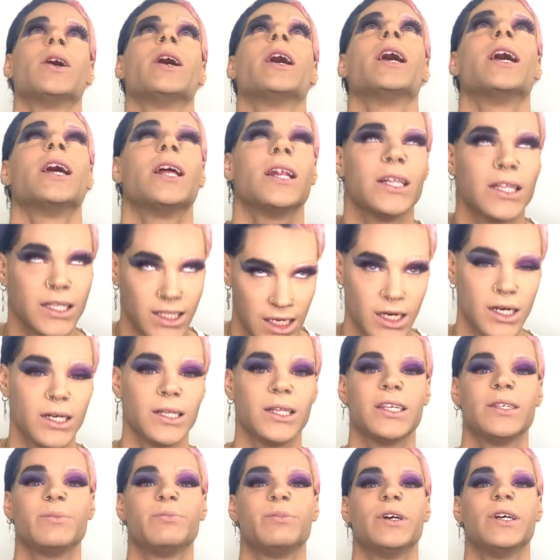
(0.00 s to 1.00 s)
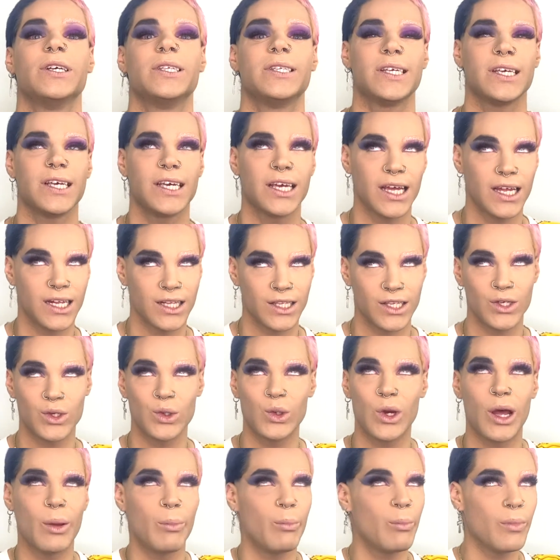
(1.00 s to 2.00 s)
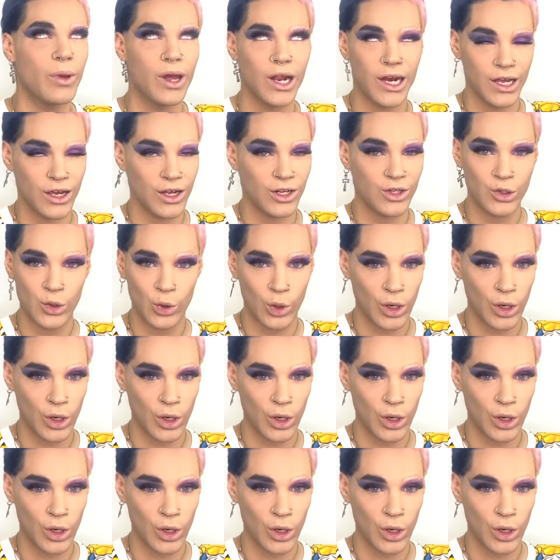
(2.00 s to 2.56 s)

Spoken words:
and turn this pussy into $1 million,